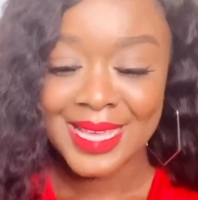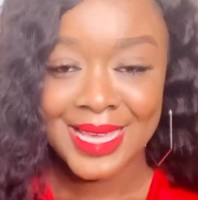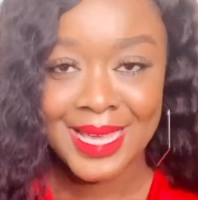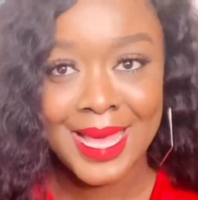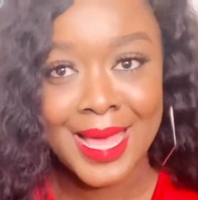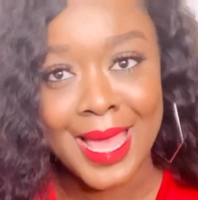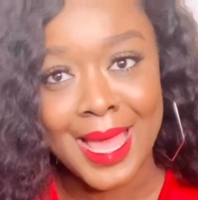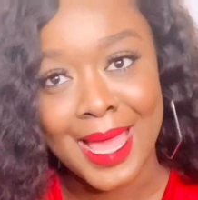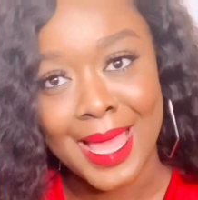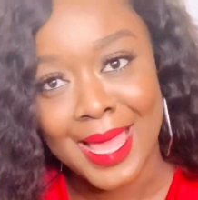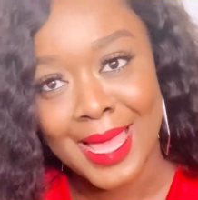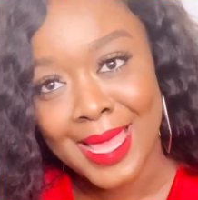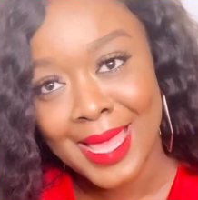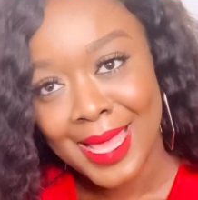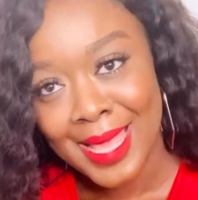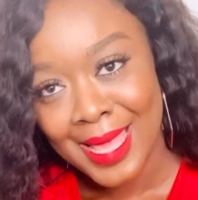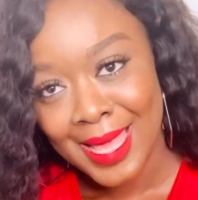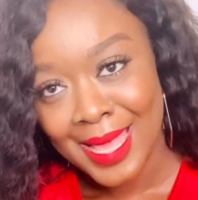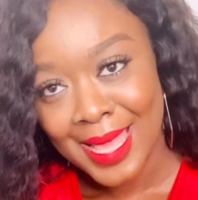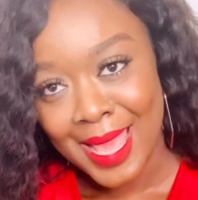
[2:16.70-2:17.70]

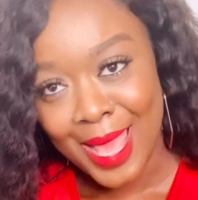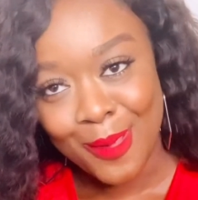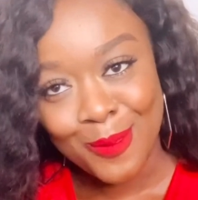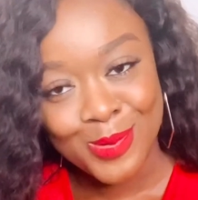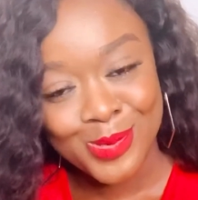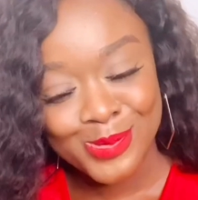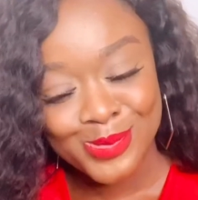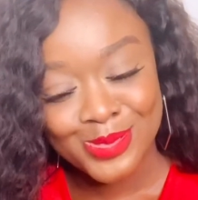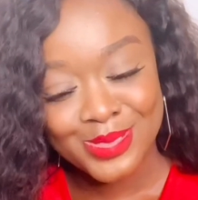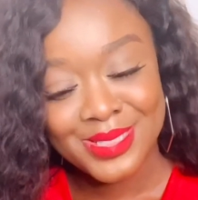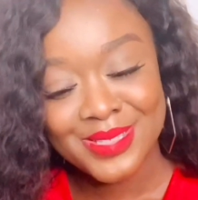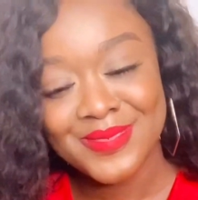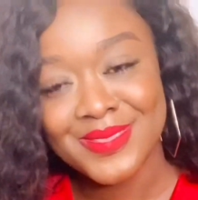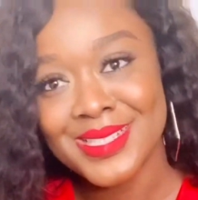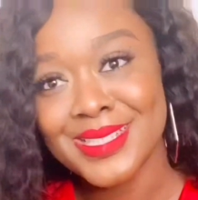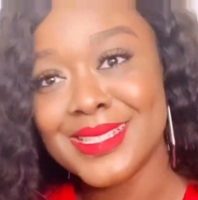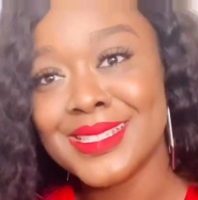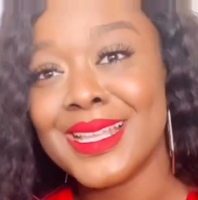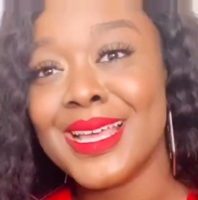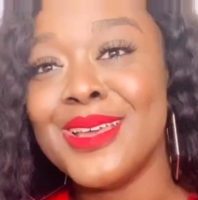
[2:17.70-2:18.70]
I want to live this
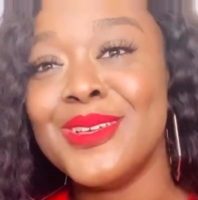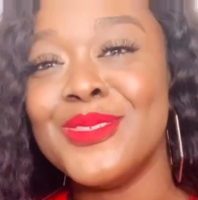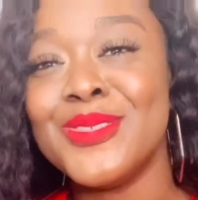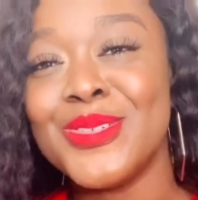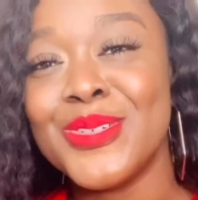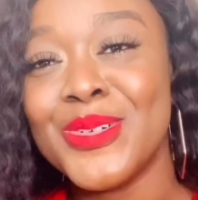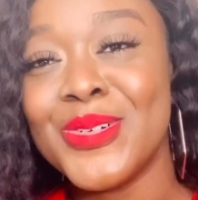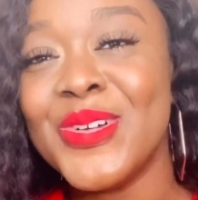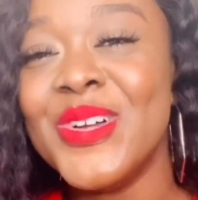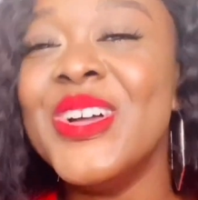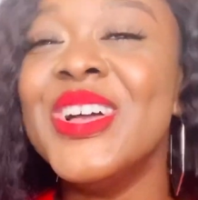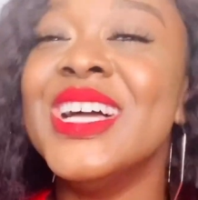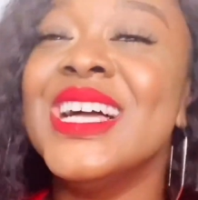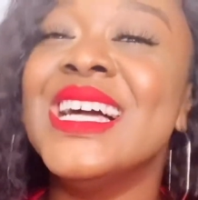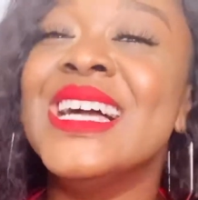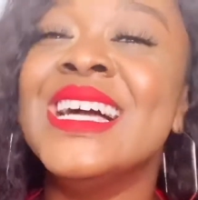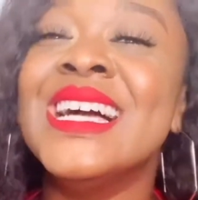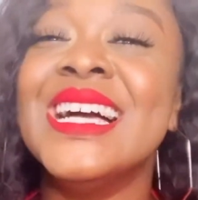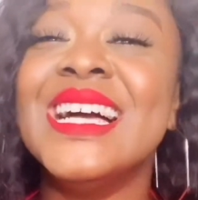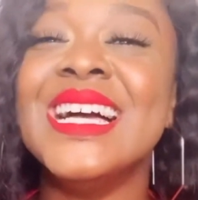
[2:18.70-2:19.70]
life.
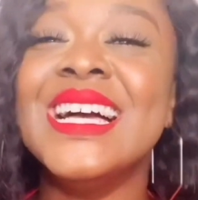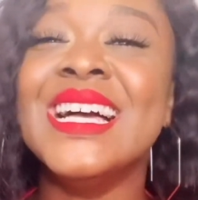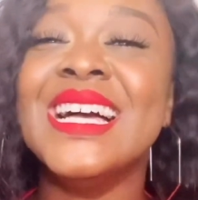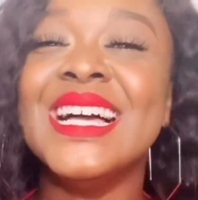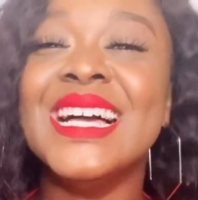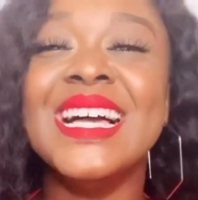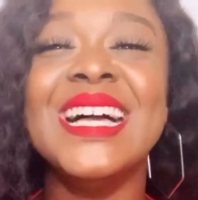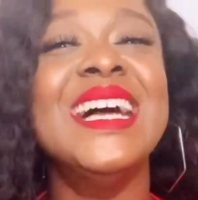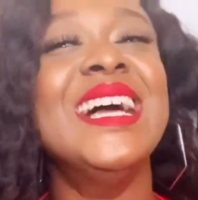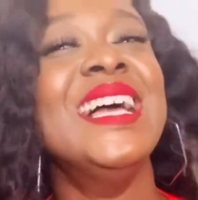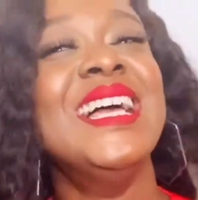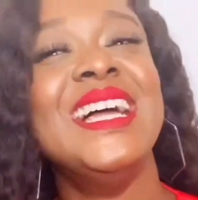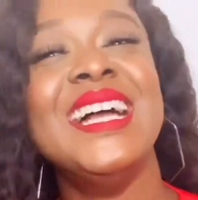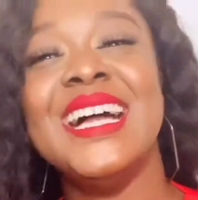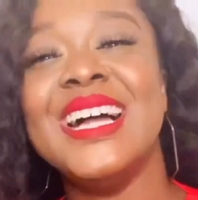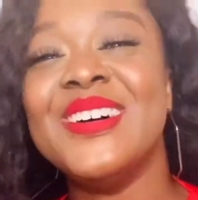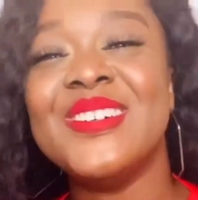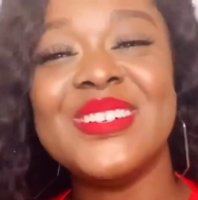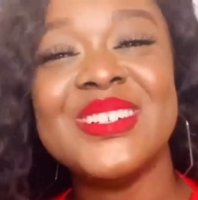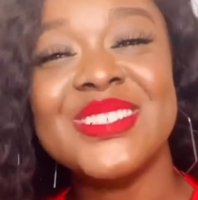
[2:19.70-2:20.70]
I
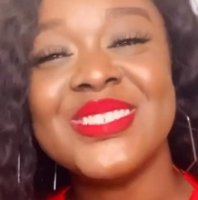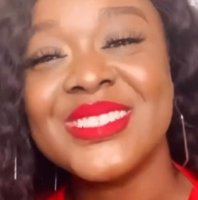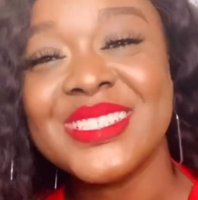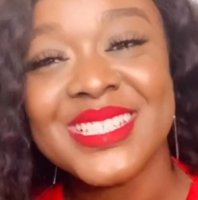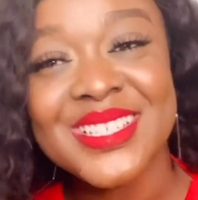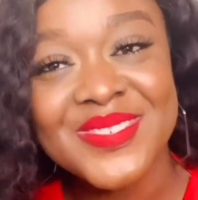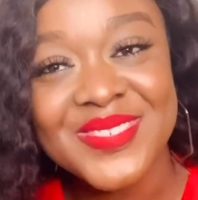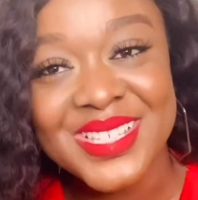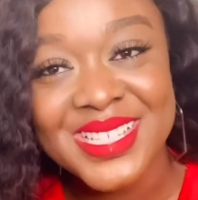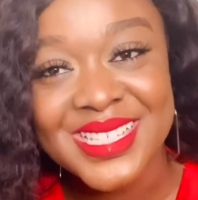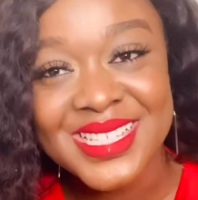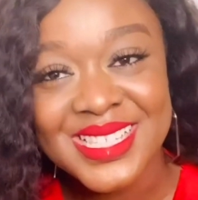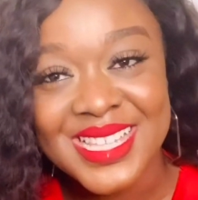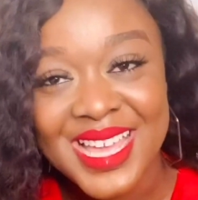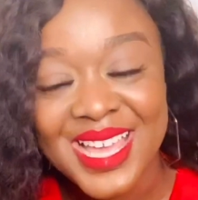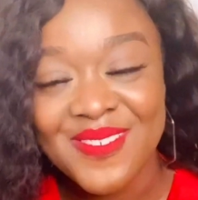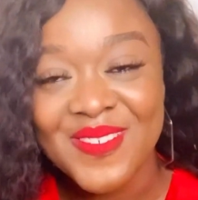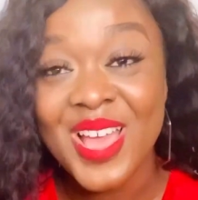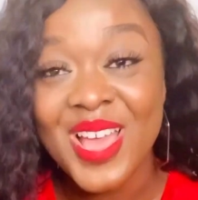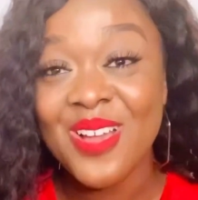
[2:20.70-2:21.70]
want to live this life.
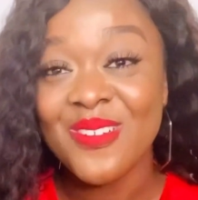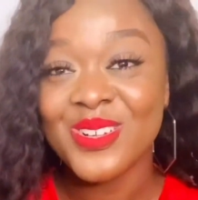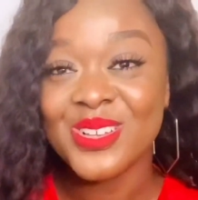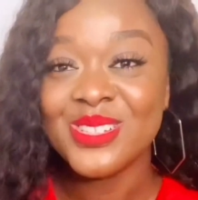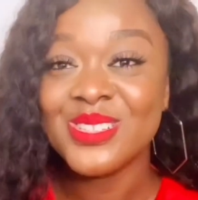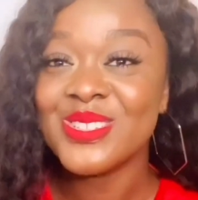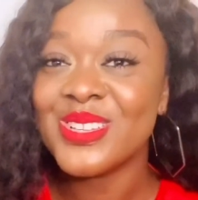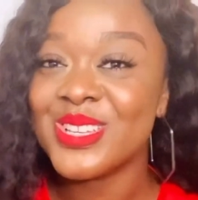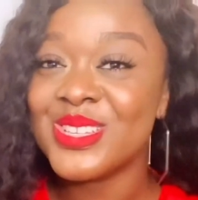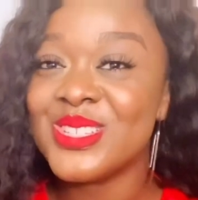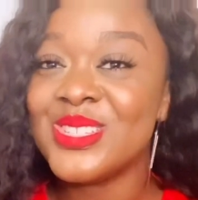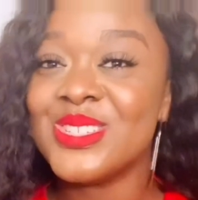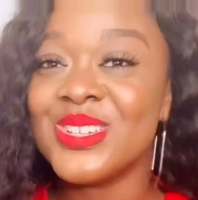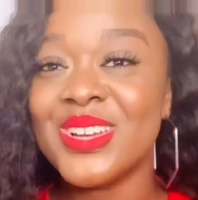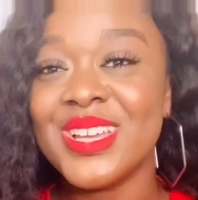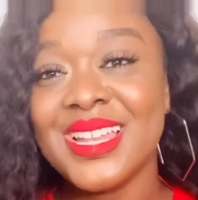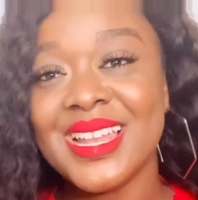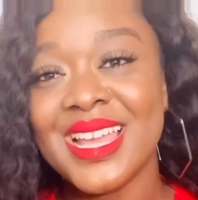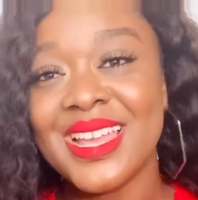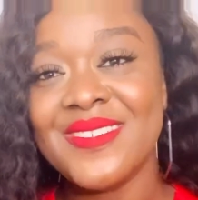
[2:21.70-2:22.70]
I want to enjoy
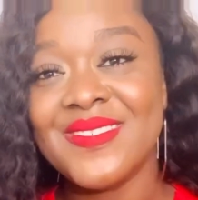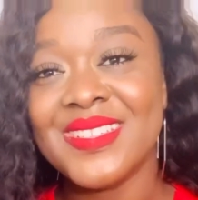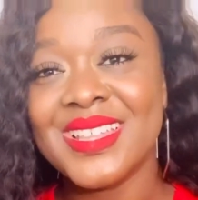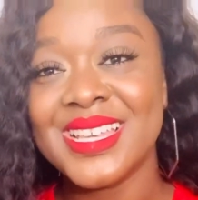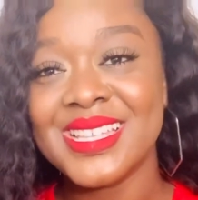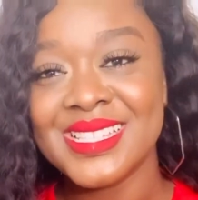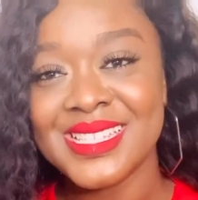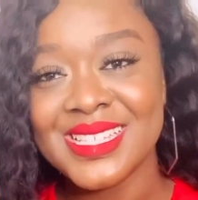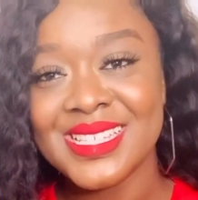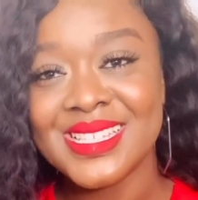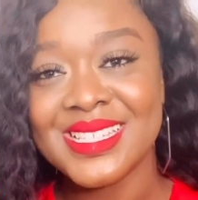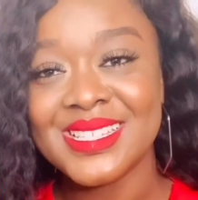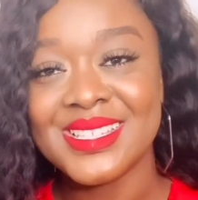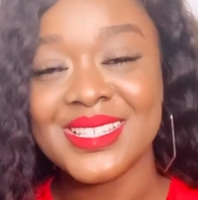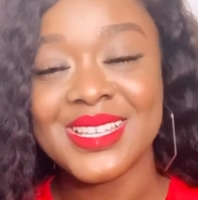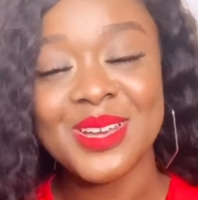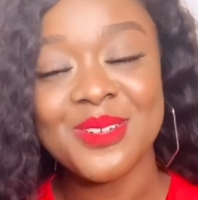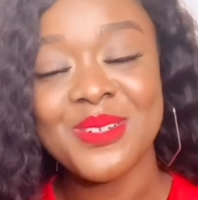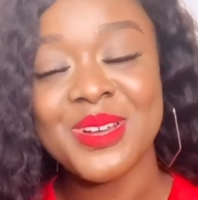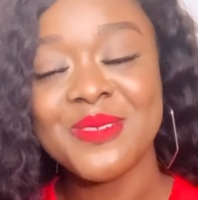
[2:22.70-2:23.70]
life like this. You
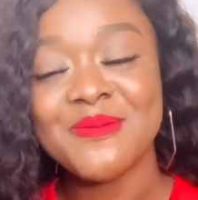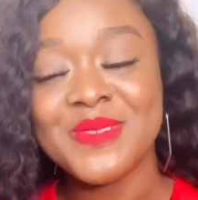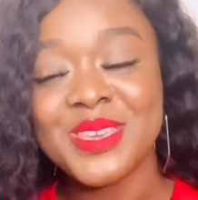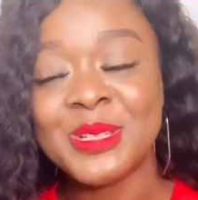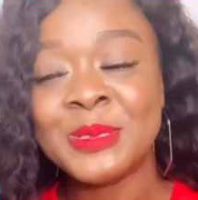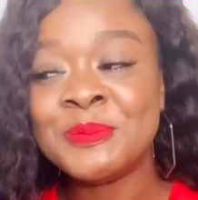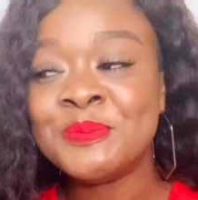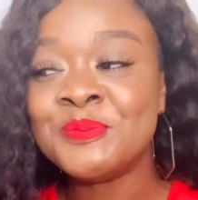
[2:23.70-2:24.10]
get what I mean?